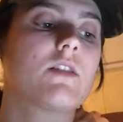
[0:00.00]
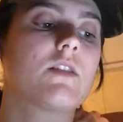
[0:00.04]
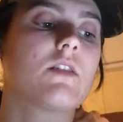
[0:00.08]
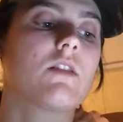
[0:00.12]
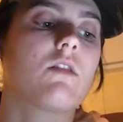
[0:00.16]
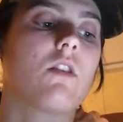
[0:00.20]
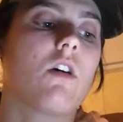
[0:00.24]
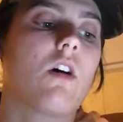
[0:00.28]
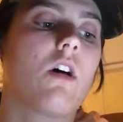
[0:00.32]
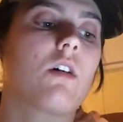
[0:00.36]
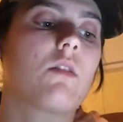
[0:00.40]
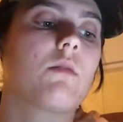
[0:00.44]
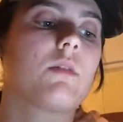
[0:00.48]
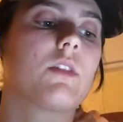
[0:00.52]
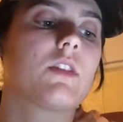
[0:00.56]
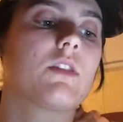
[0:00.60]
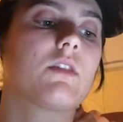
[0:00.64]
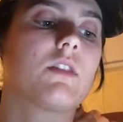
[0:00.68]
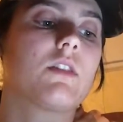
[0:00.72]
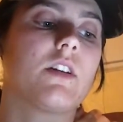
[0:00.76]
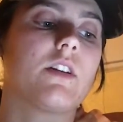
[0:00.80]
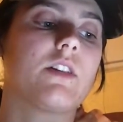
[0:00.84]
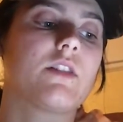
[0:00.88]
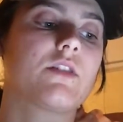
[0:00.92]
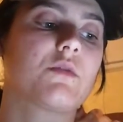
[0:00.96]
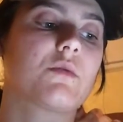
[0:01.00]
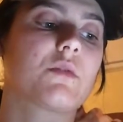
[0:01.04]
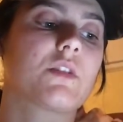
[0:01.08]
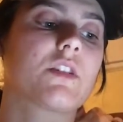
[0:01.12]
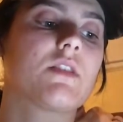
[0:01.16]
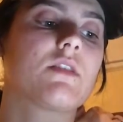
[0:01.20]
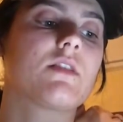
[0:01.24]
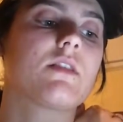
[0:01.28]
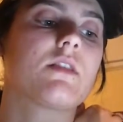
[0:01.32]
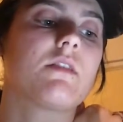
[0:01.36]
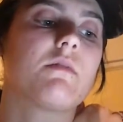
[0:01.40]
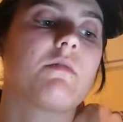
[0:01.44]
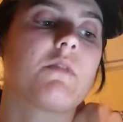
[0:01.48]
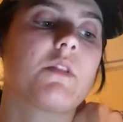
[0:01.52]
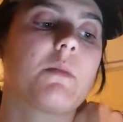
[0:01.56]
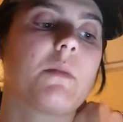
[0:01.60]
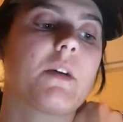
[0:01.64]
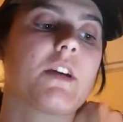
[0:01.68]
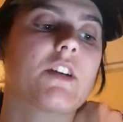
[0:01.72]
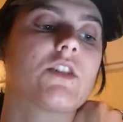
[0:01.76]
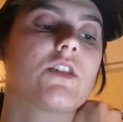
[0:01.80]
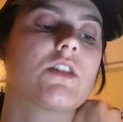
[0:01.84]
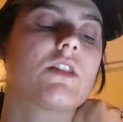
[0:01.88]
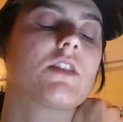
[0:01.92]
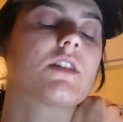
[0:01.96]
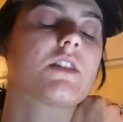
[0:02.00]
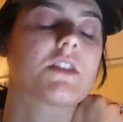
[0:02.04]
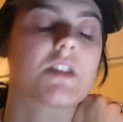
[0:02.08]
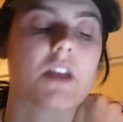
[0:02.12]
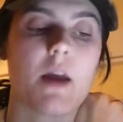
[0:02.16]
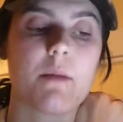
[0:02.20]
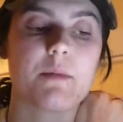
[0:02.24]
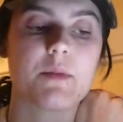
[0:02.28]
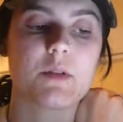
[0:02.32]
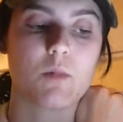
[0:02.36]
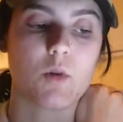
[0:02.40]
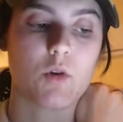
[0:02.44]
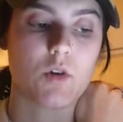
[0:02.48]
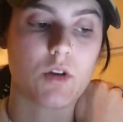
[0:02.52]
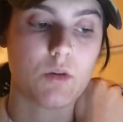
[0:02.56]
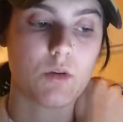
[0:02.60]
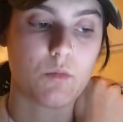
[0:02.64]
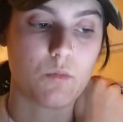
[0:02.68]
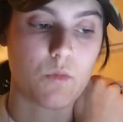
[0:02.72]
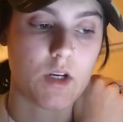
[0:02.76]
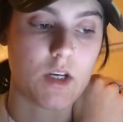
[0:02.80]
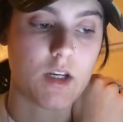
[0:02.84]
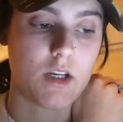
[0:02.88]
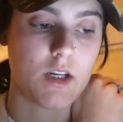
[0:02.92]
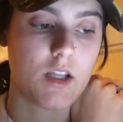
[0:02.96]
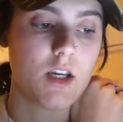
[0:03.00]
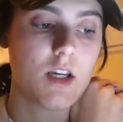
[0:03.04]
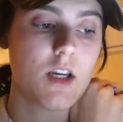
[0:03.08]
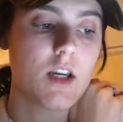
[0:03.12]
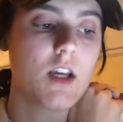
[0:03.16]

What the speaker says: along with the resources and information to stop smoking weed,